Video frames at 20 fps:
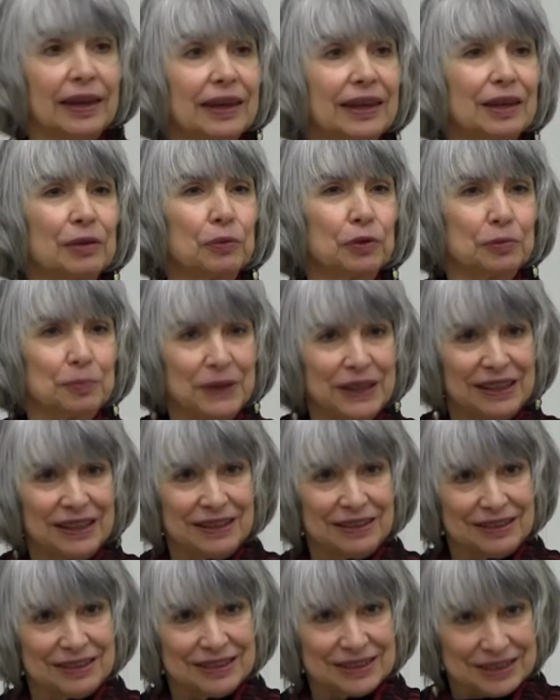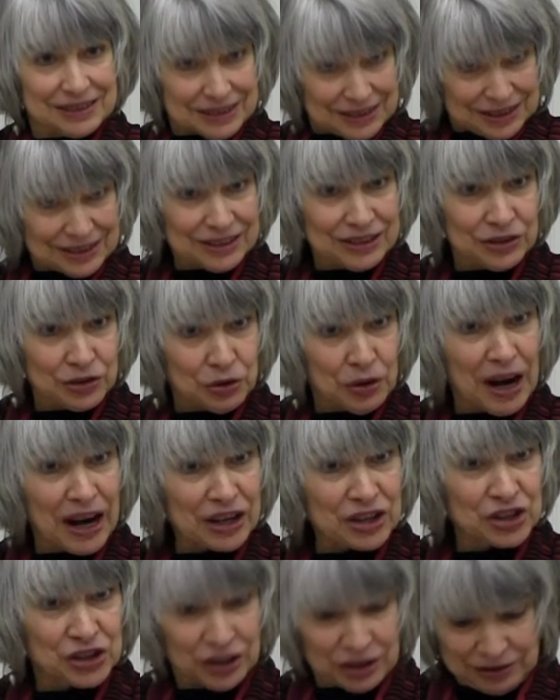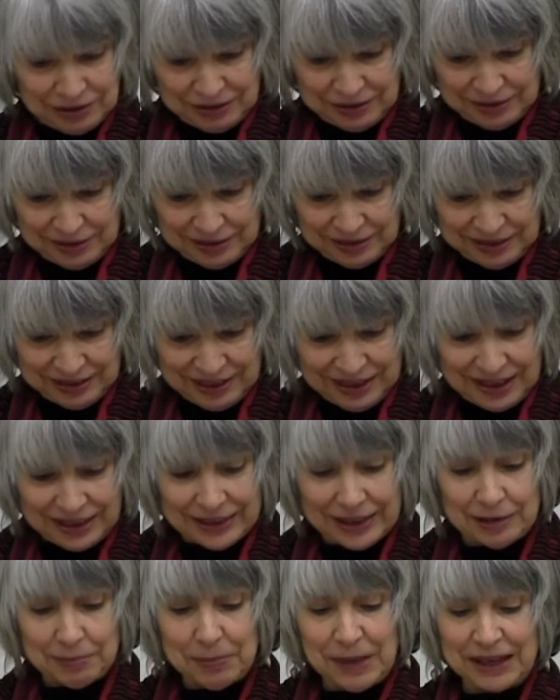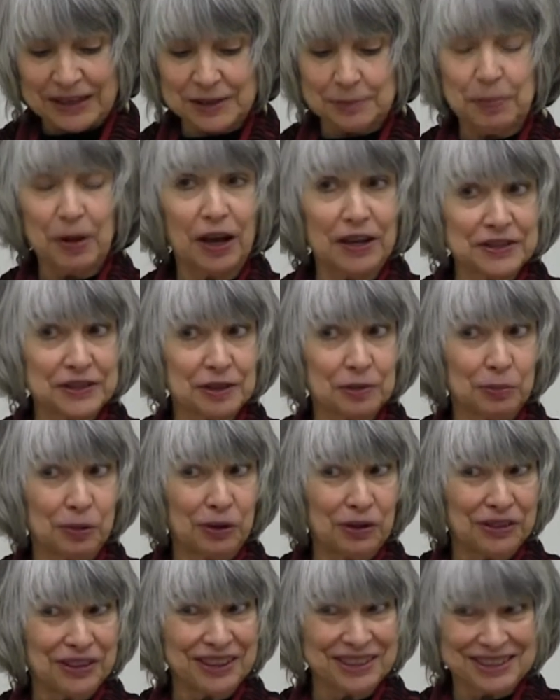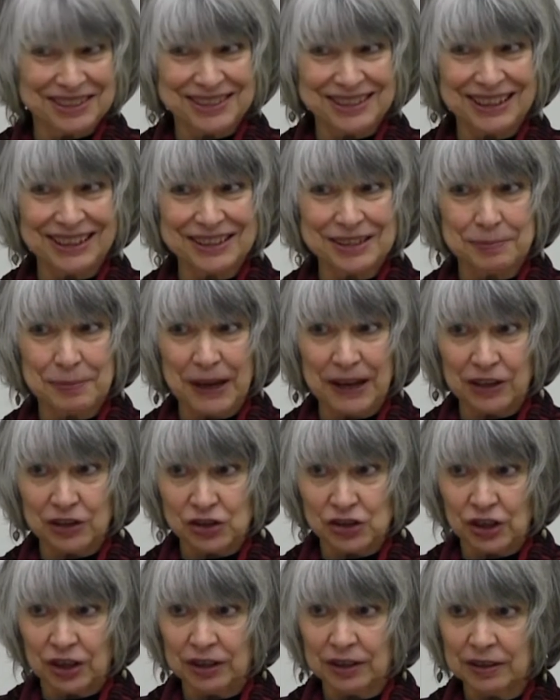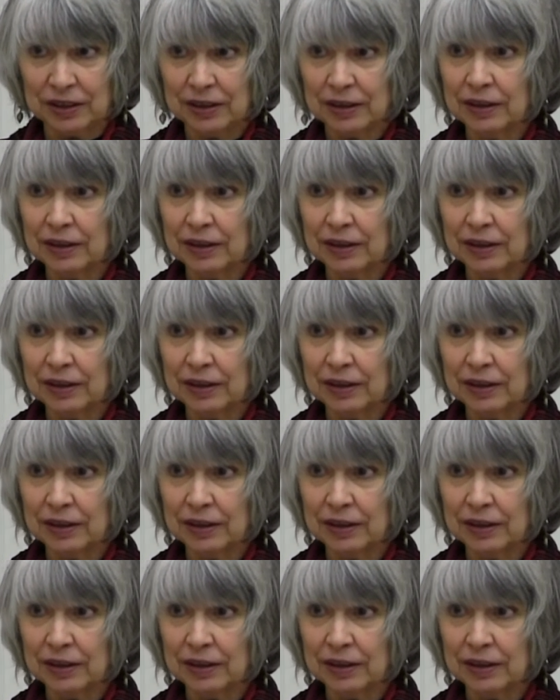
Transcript: it would be contraction that makes possible this expansion.